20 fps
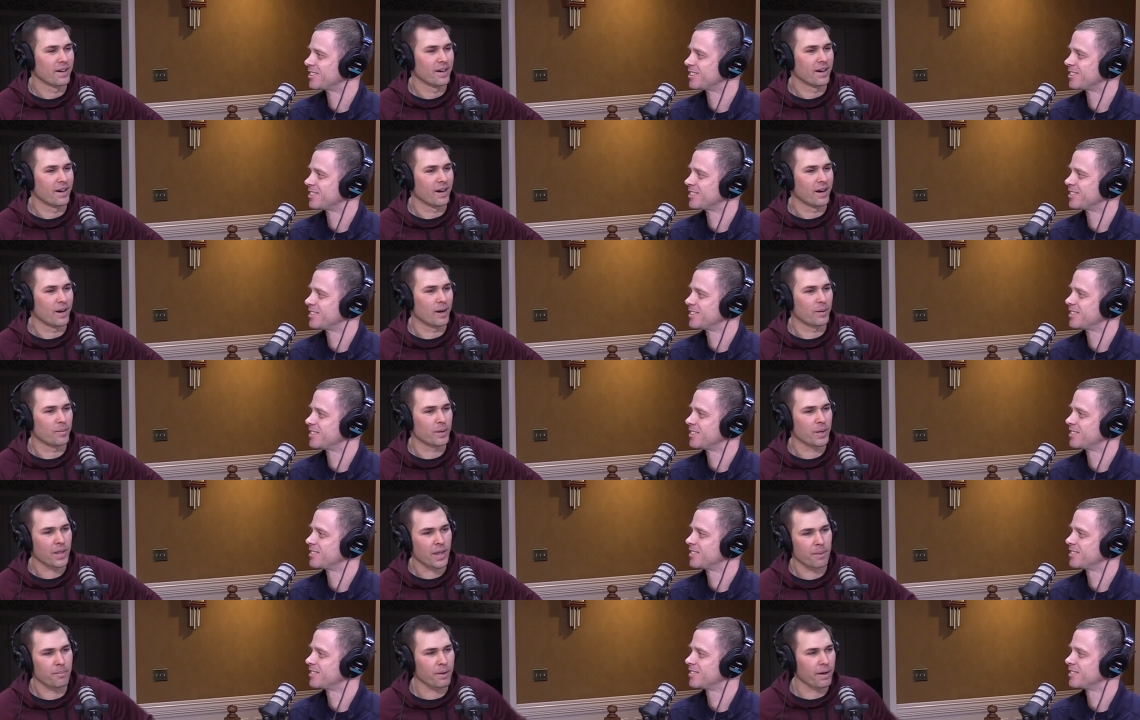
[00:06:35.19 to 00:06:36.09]

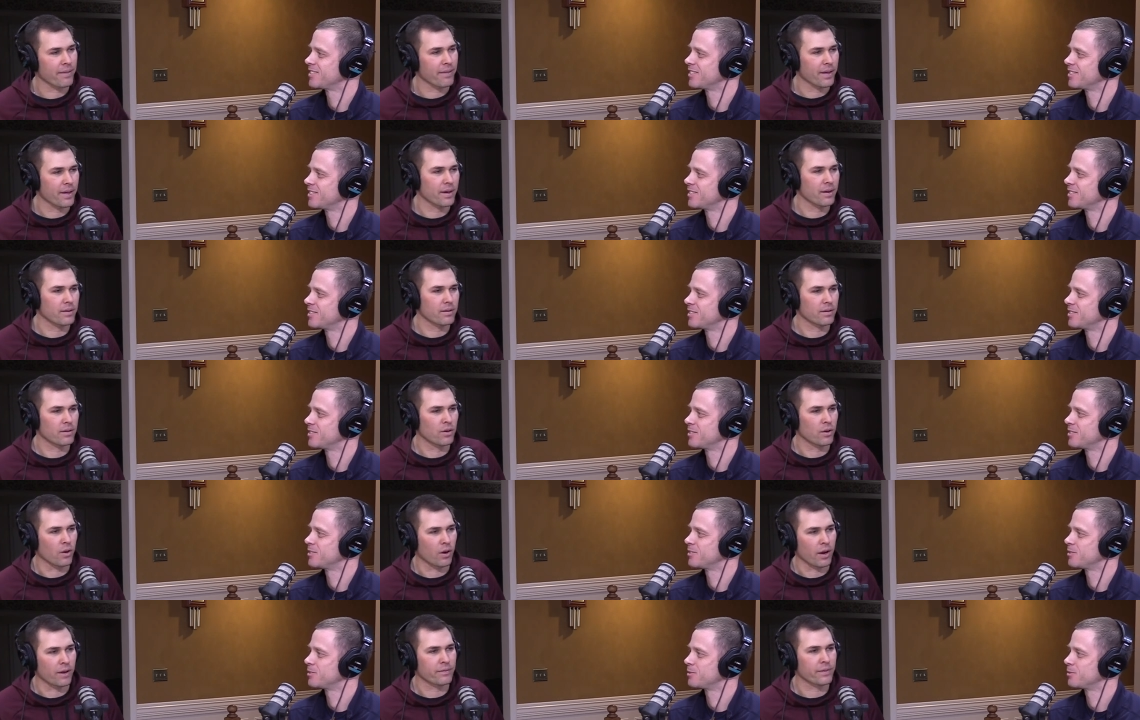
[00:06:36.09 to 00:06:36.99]
Speaker 1: Um, and then by then,
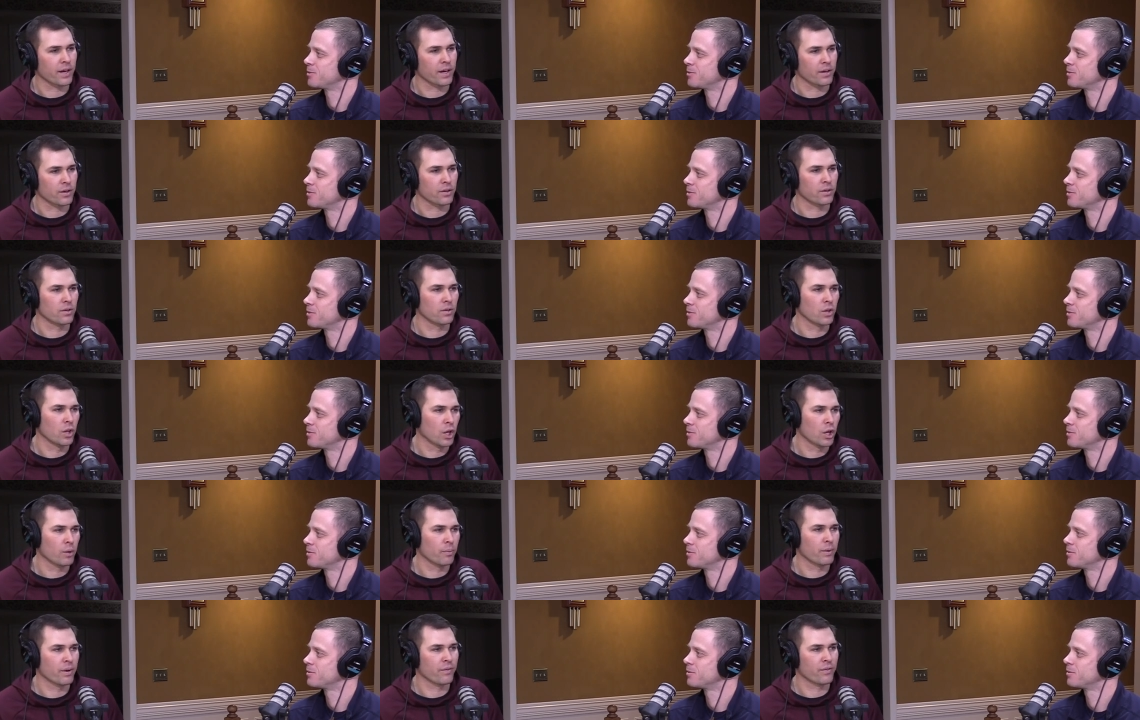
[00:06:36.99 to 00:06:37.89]
you know, I've got a
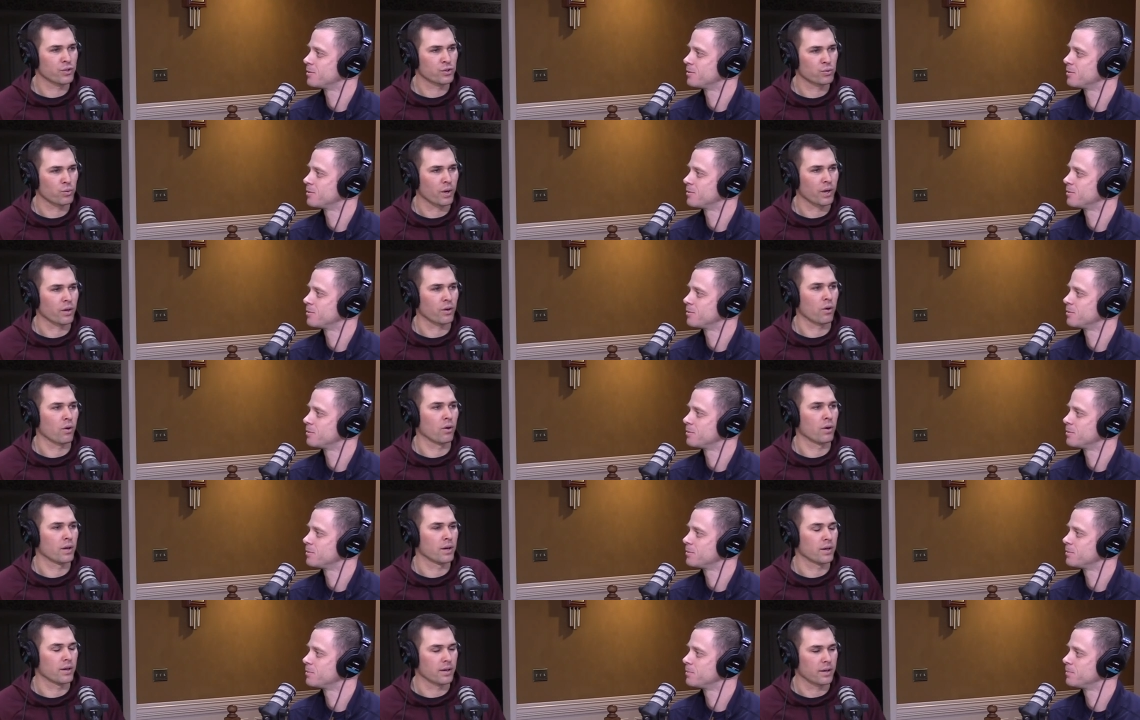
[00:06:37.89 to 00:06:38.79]
little bit of a sweat
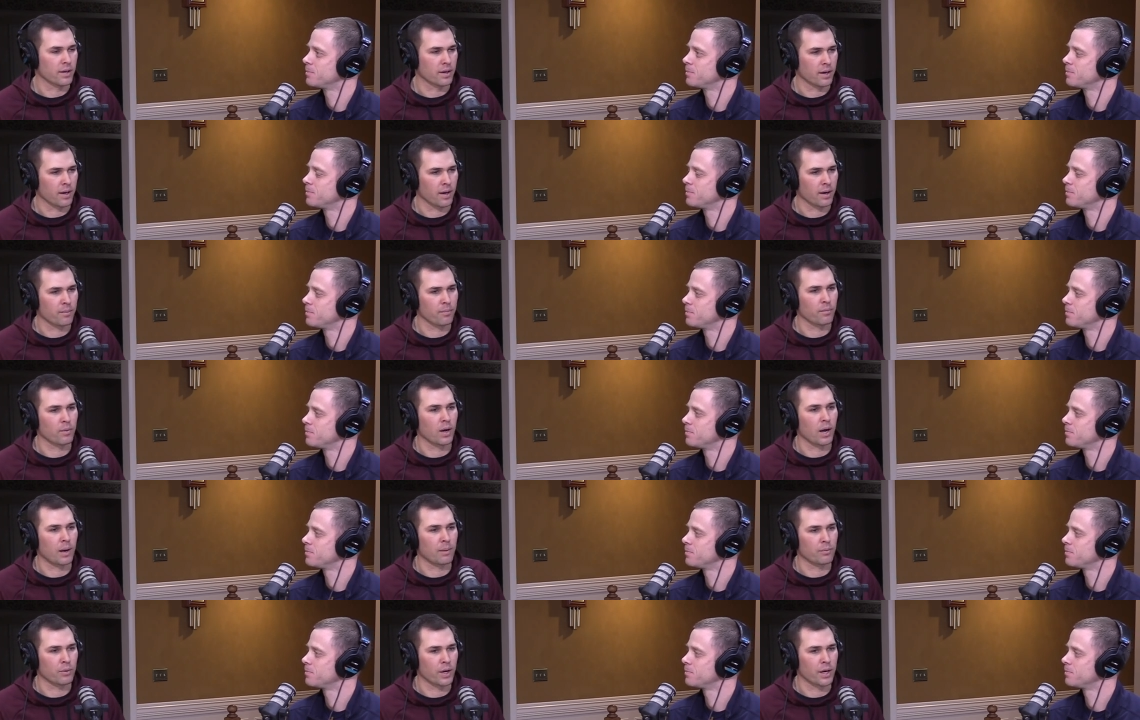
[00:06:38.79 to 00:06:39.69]
going, and I'm
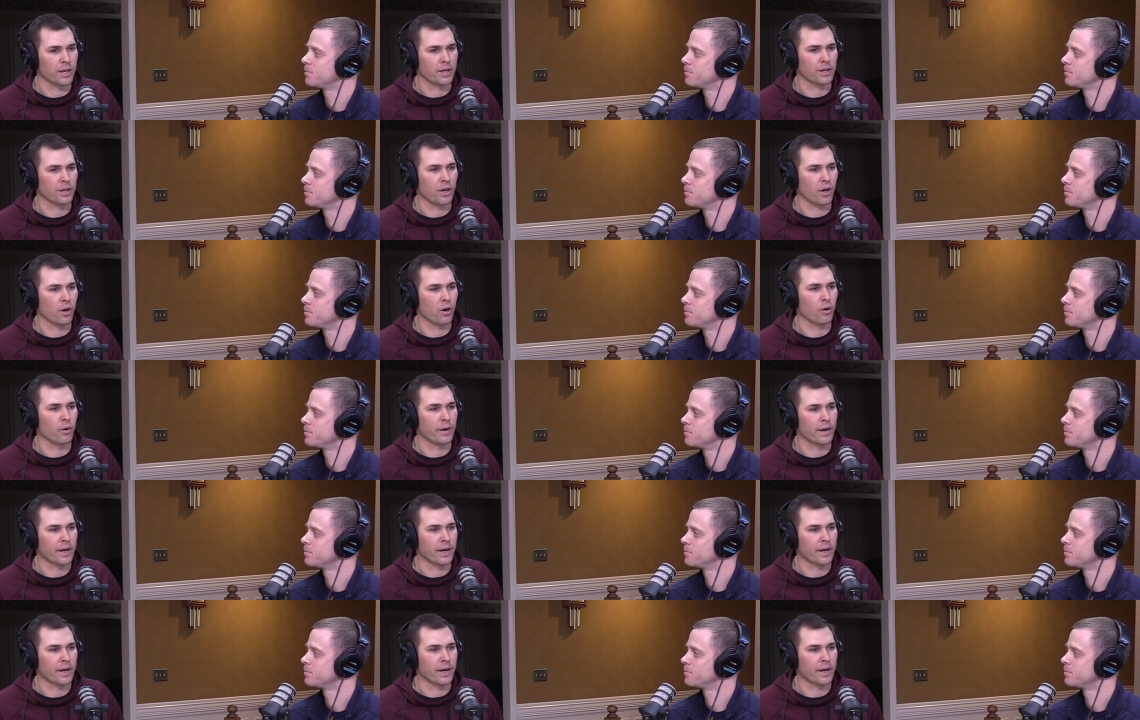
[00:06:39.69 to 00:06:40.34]
I'm ready to go.